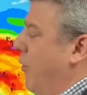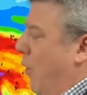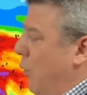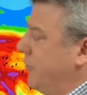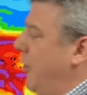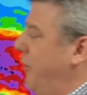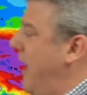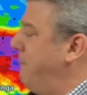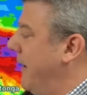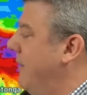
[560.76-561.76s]
are also
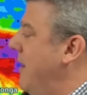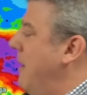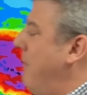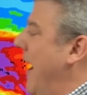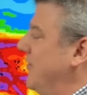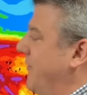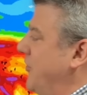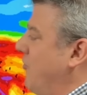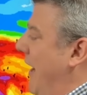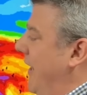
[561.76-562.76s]
keeping parts of
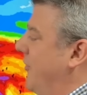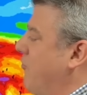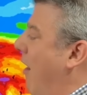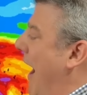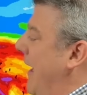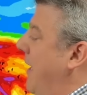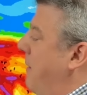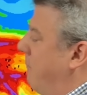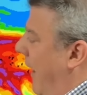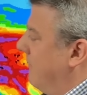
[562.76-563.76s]
Australia dry,
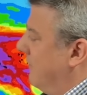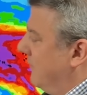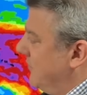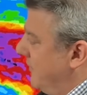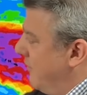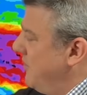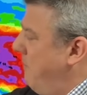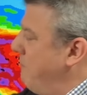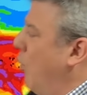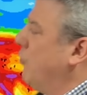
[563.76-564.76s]
but there is a bit more